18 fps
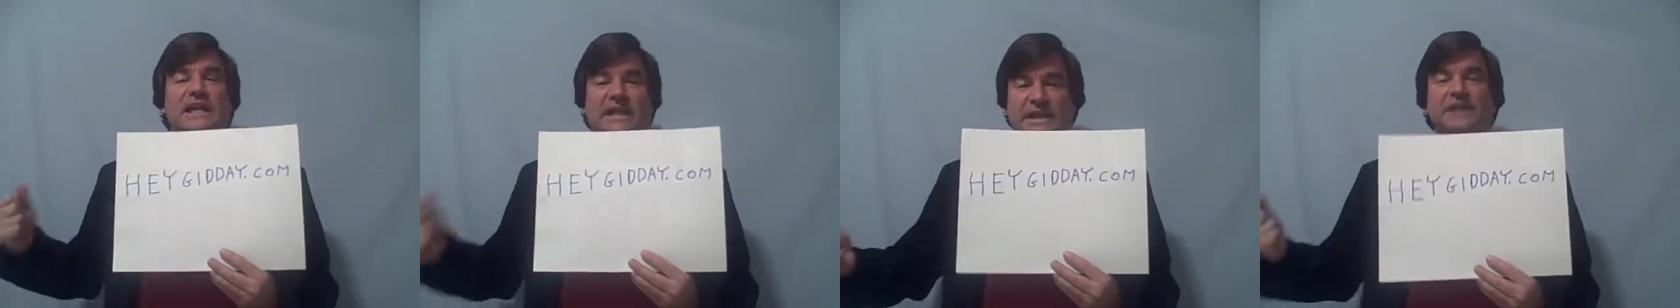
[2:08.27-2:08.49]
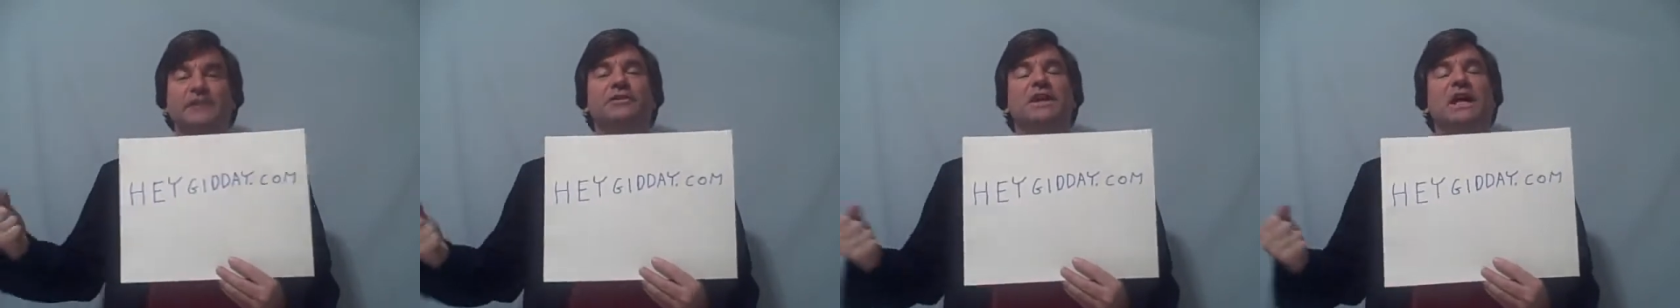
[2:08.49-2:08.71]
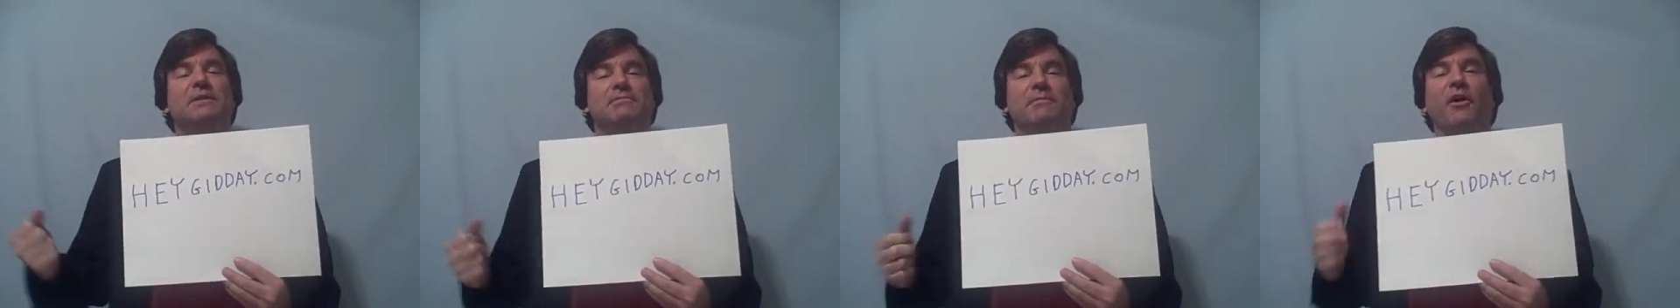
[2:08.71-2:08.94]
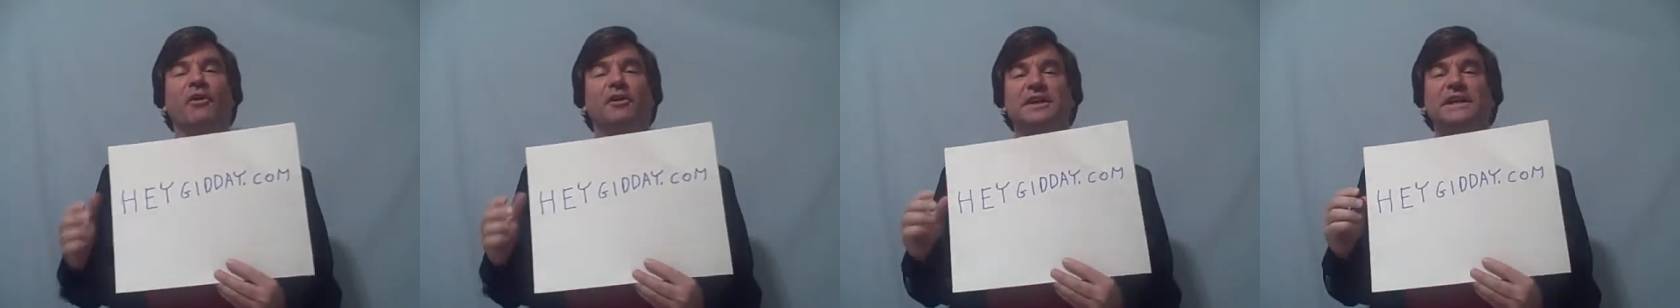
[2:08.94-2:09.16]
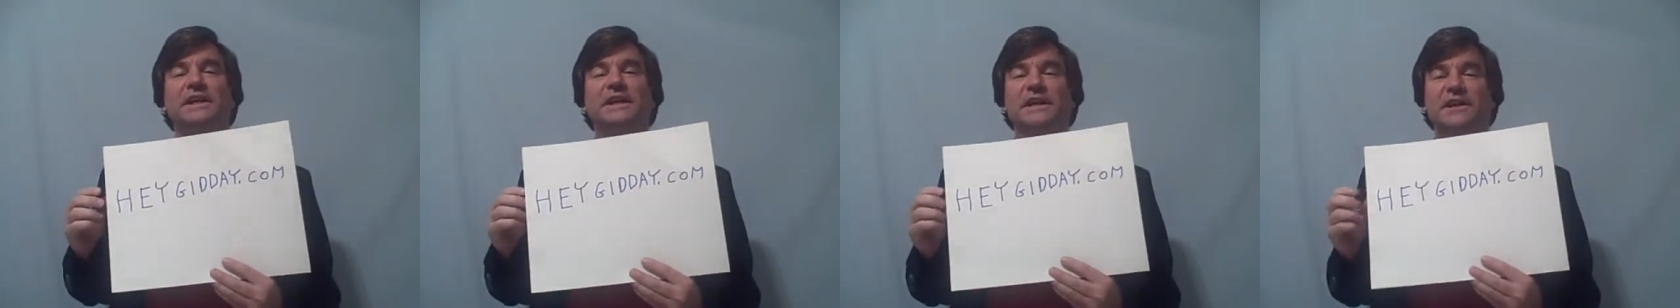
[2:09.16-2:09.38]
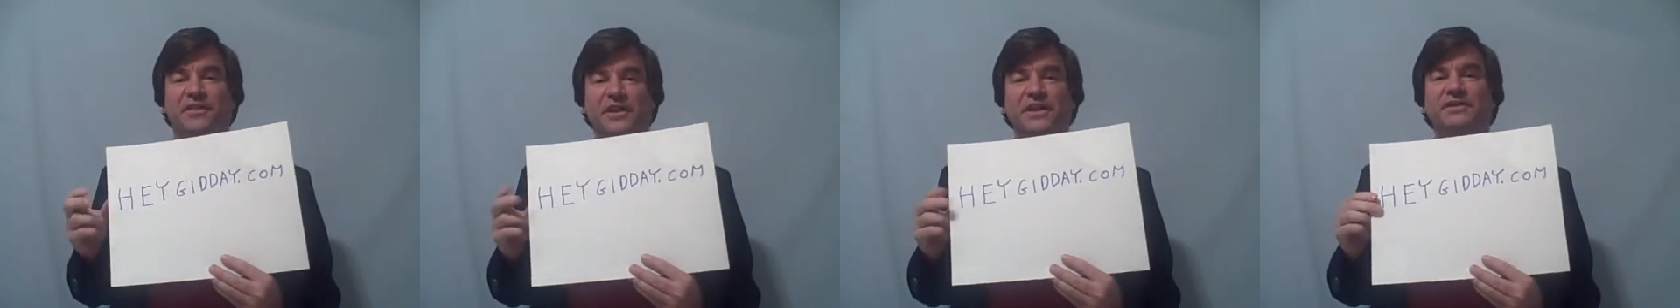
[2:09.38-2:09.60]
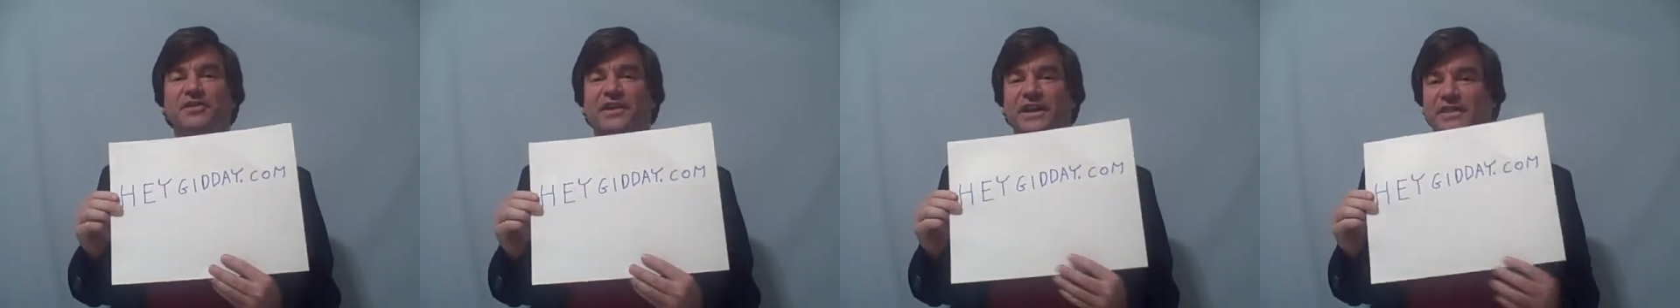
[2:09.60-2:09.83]
internet marketing and
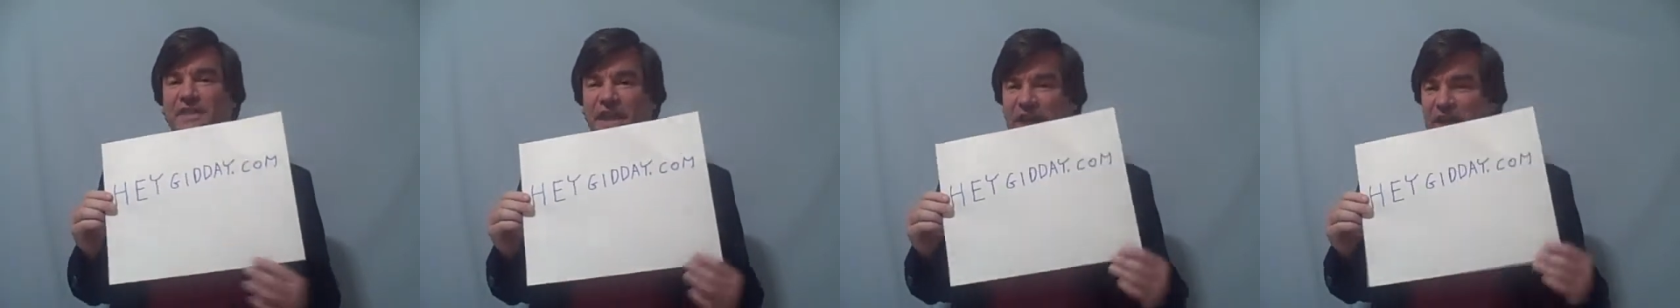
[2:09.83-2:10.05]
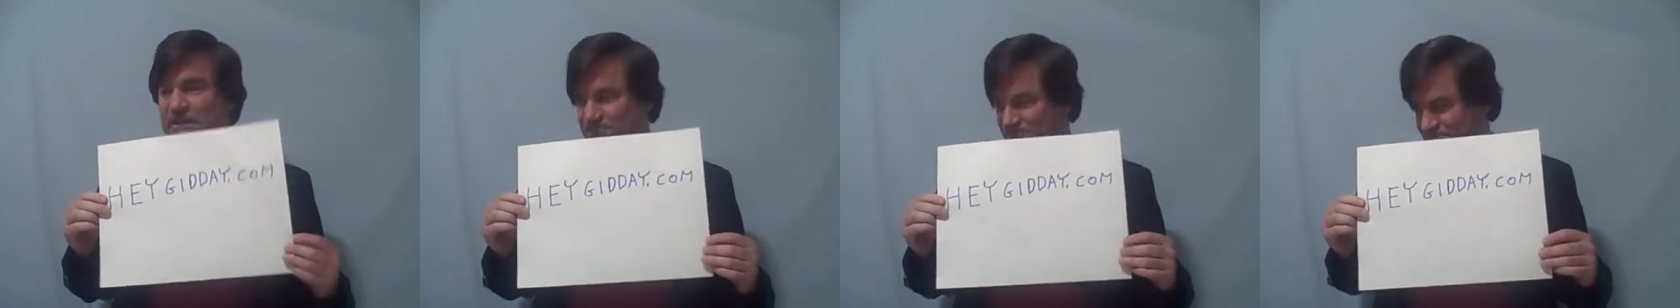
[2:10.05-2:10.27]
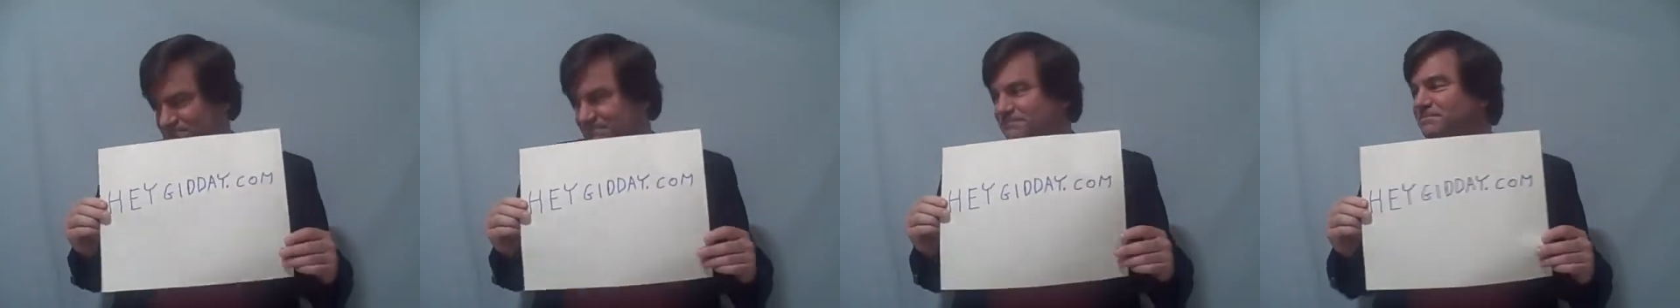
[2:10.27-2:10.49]
things like that.